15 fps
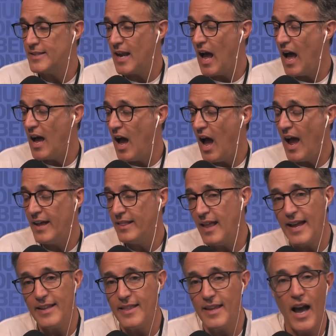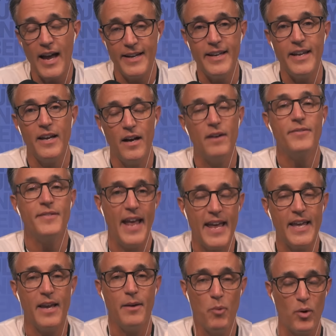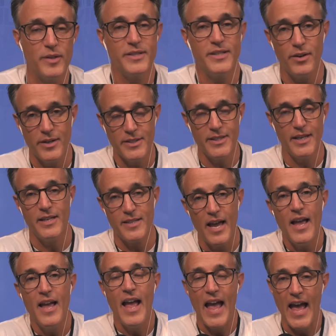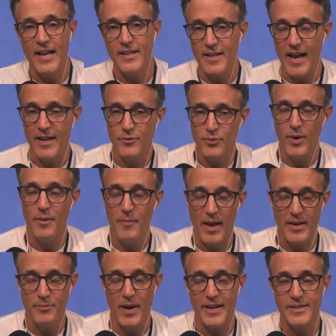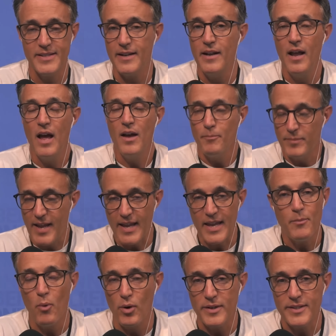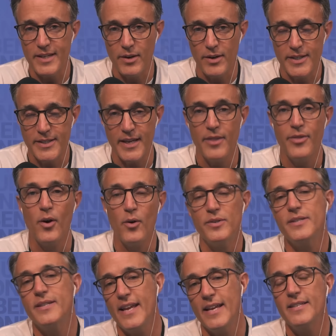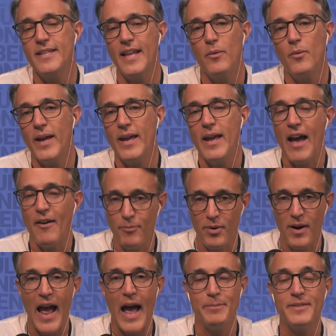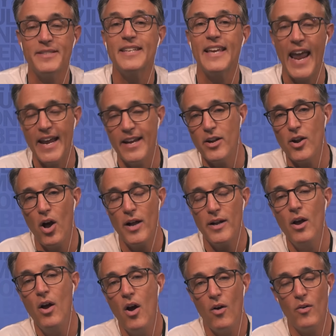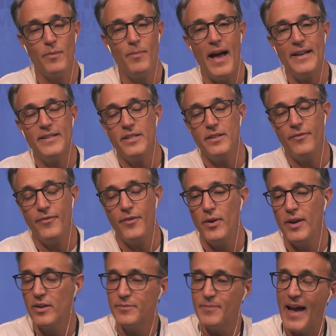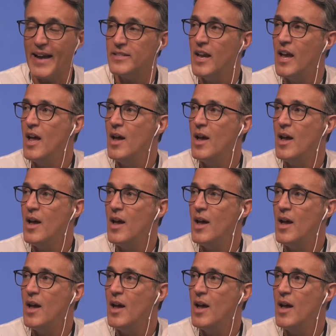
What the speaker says: listen, I like the idea of taking more seriously, as Mike said, taking more seriously those things that we have perhaps skated on over the past few years, Max.